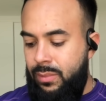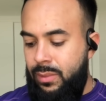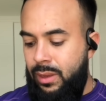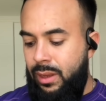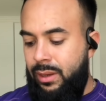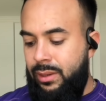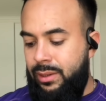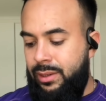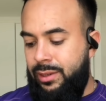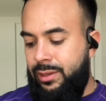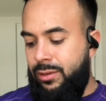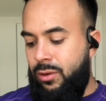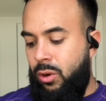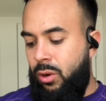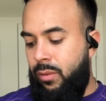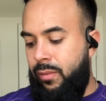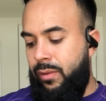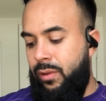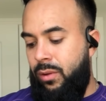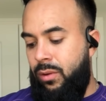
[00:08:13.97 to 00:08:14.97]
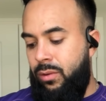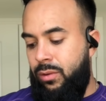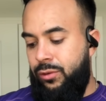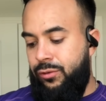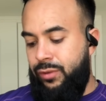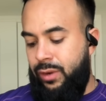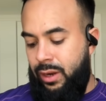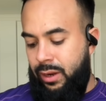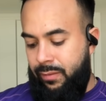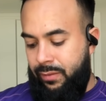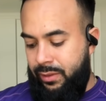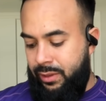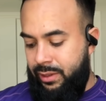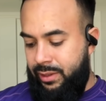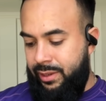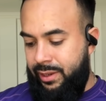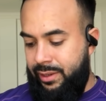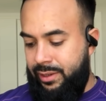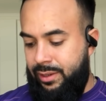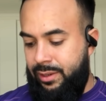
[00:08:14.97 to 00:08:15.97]
Let's just go over the whole draft with the
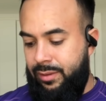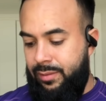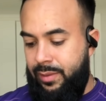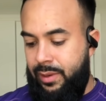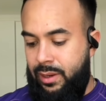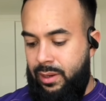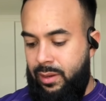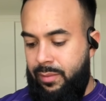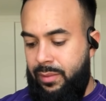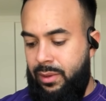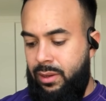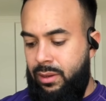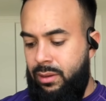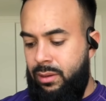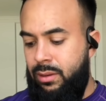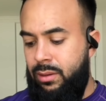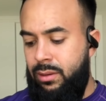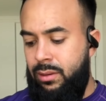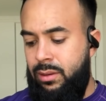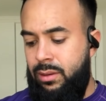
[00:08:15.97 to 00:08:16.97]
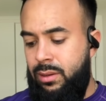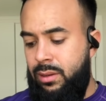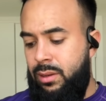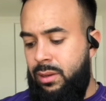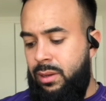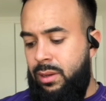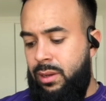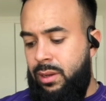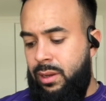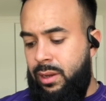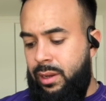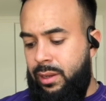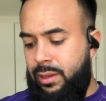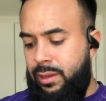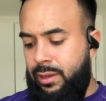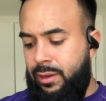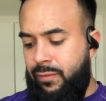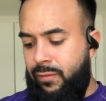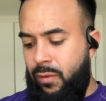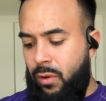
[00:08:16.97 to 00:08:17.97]
Texans, man. Let me get
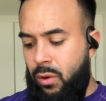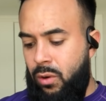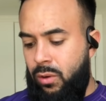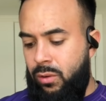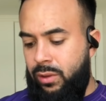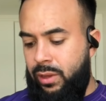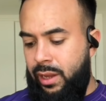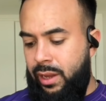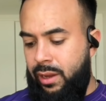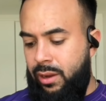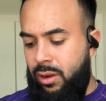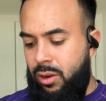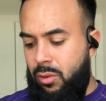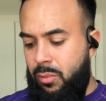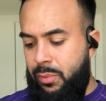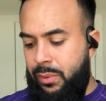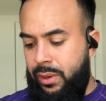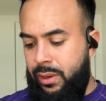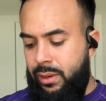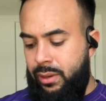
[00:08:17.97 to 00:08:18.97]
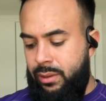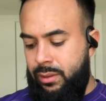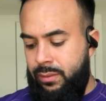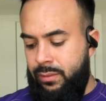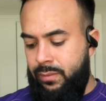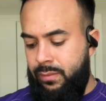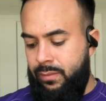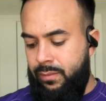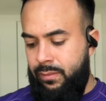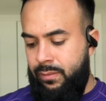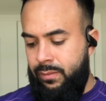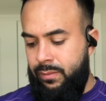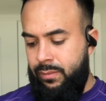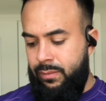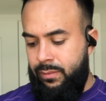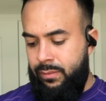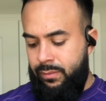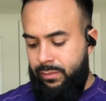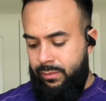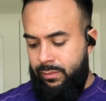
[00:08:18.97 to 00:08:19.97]
this photo thing open.
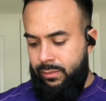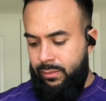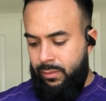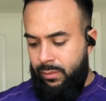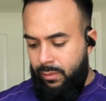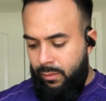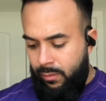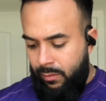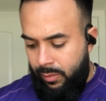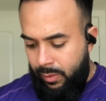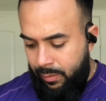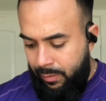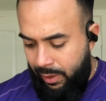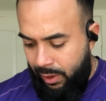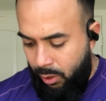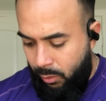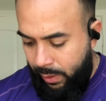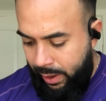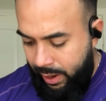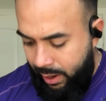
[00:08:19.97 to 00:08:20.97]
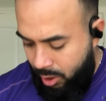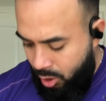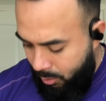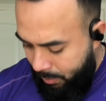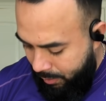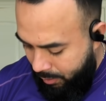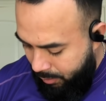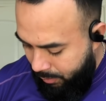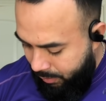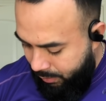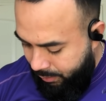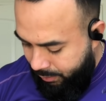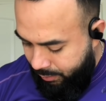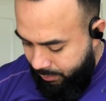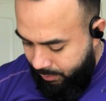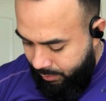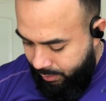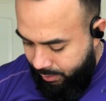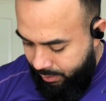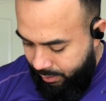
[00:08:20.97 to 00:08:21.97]
By the way, I hope everyone's
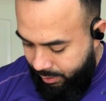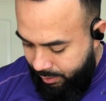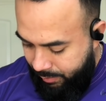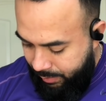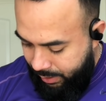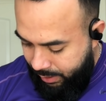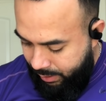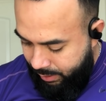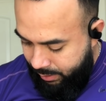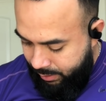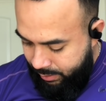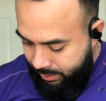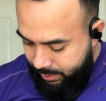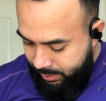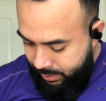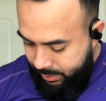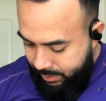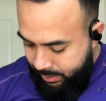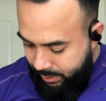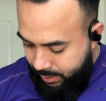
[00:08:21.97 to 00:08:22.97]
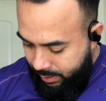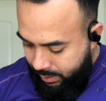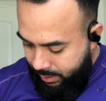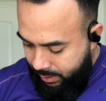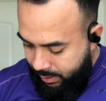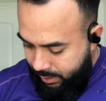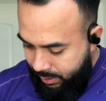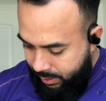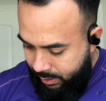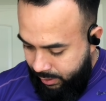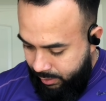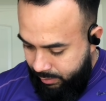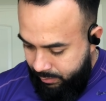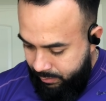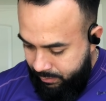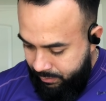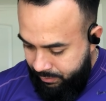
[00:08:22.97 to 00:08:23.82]
doing good, man. I